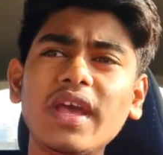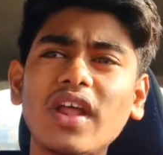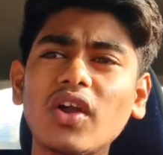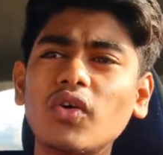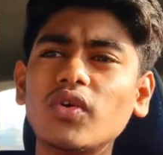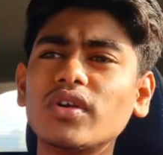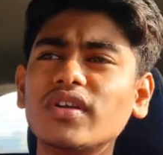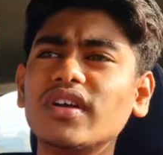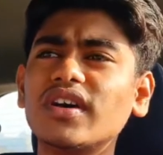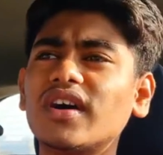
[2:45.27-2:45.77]

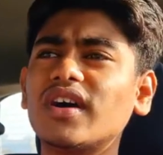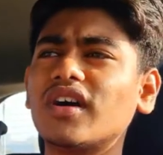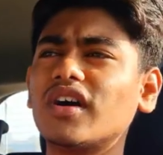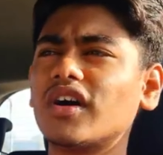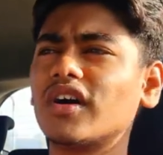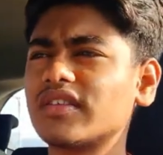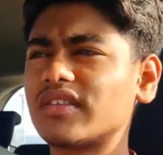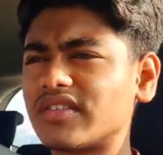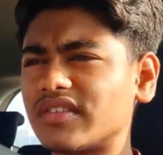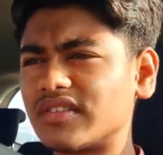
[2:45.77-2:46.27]
around
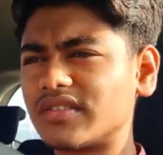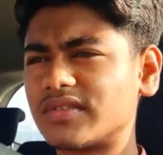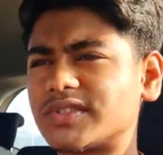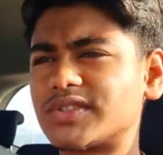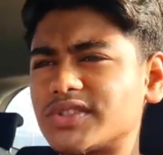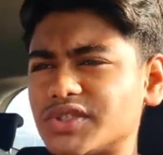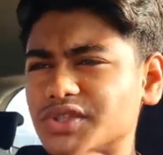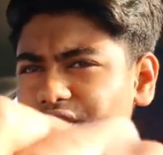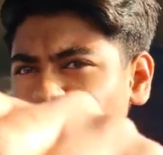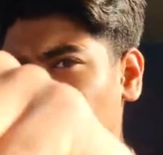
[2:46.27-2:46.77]

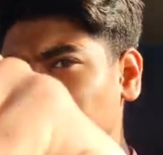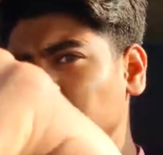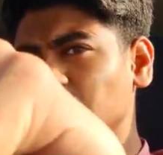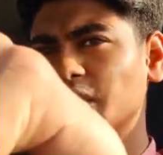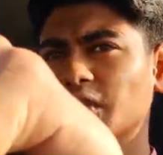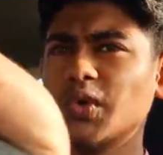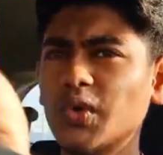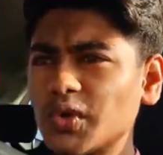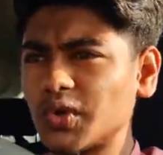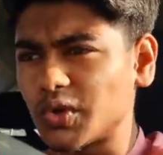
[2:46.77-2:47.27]

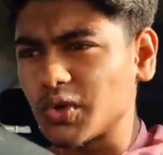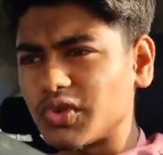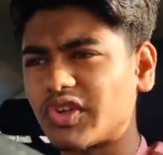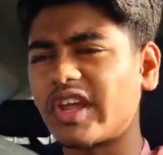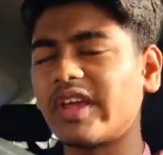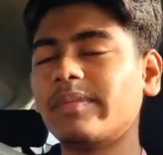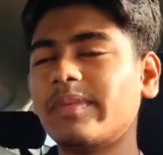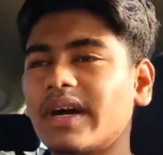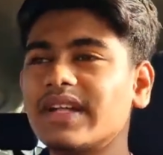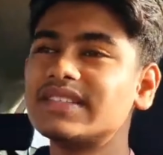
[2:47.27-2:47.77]
2 to
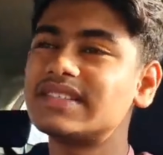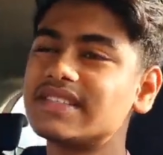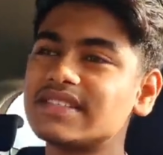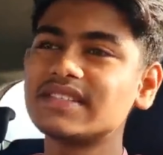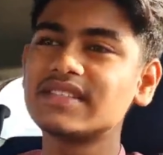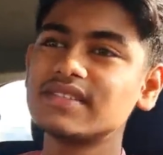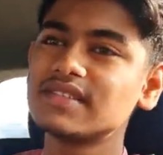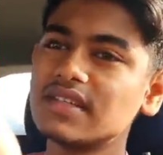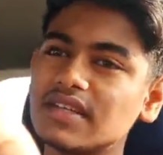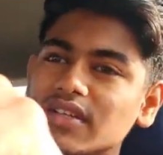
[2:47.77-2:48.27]
3 months
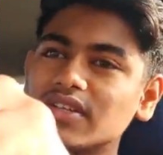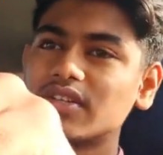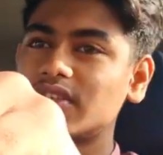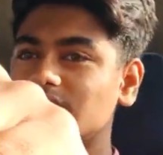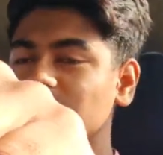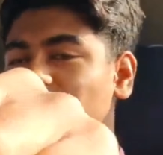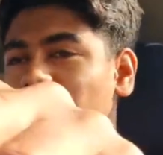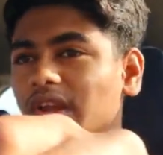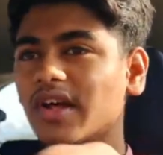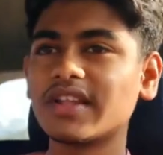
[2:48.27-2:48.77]

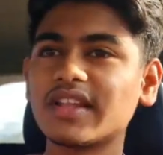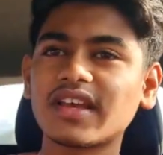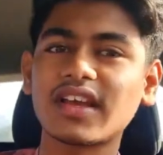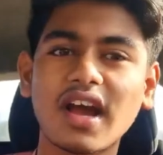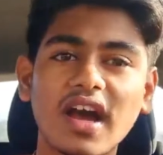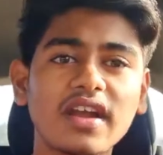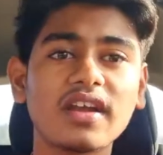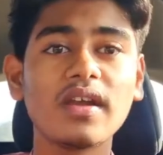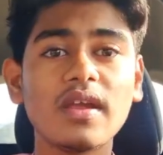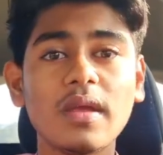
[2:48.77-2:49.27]
to learn the
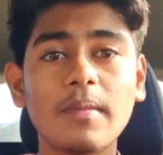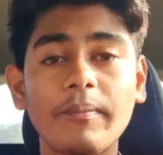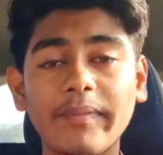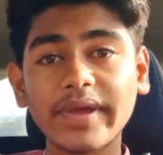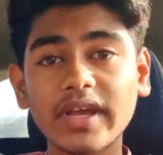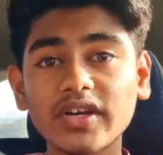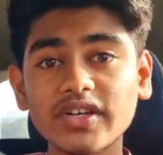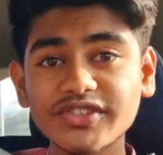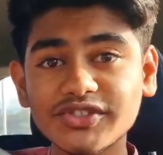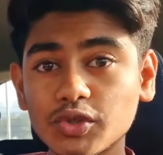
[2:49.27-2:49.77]
car.
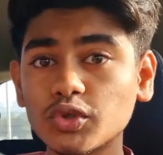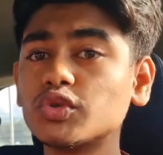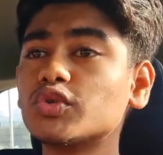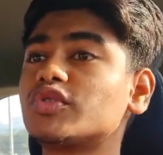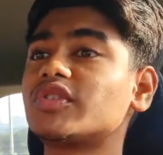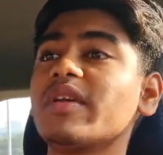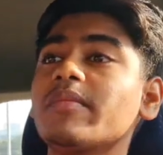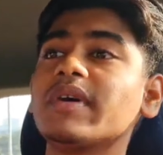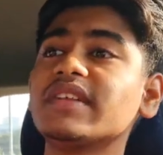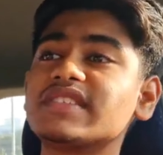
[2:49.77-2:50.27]
Because 2 to
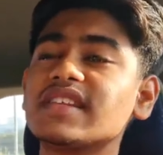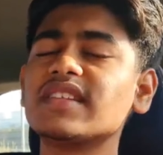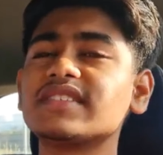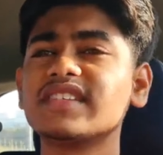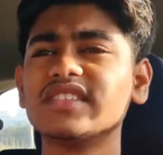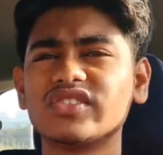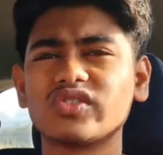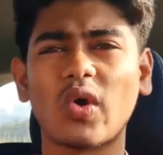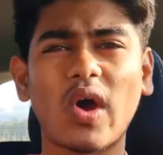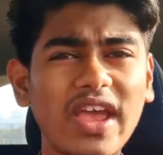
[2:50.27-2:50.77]
3 months, in the
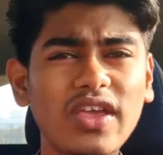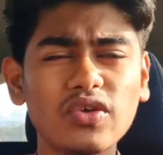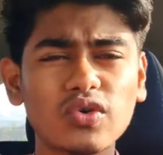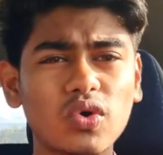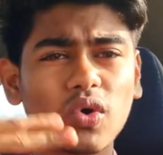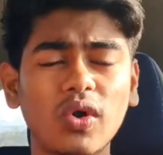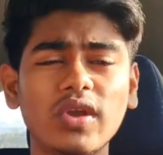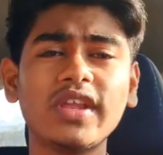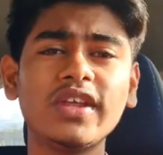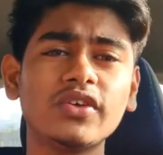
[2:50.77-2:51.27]
sense, I
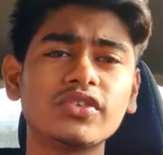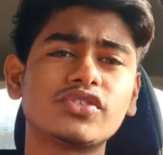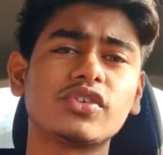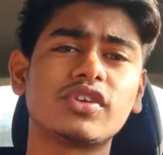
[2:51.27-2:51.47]
only used